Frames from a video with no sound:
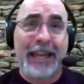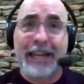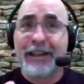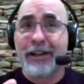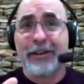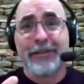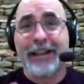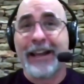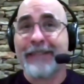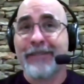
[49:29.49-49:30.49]
eight hundred,
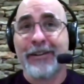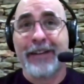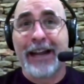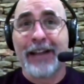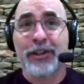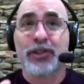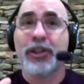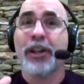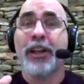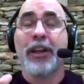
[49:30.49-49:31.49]
nine hundred dollars.